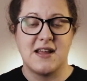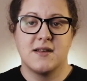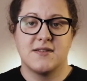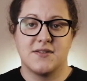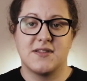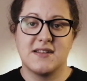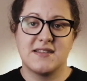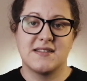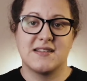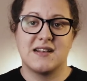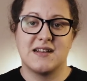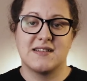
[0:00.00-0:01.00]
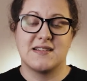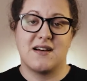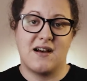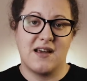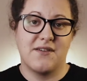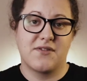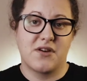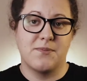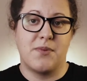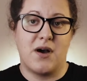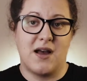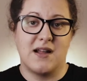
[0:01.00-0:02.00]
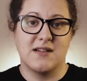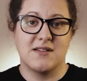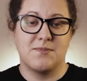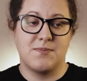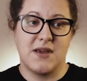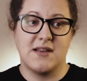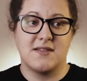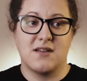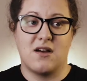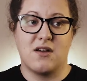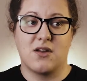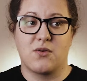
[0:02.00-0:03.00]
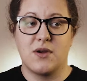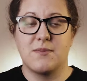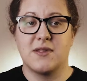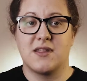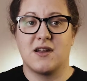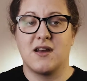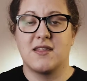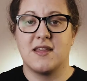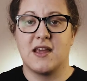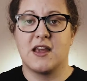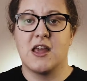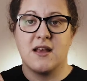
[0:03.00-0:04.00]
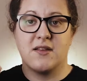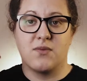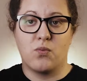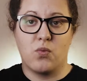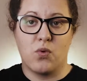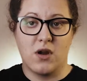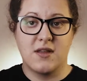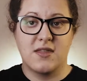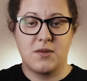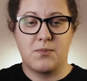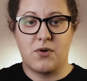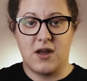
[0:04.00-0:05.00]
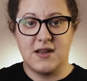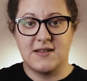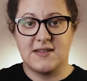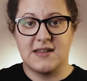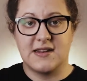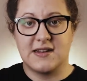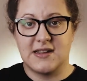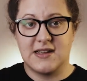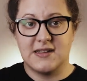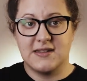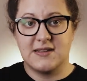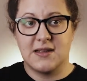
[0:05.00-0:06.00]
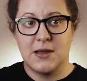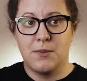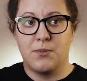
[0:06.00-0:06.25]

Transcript: So this is a list I have compiled based on equipment that I think is worth the price that it is,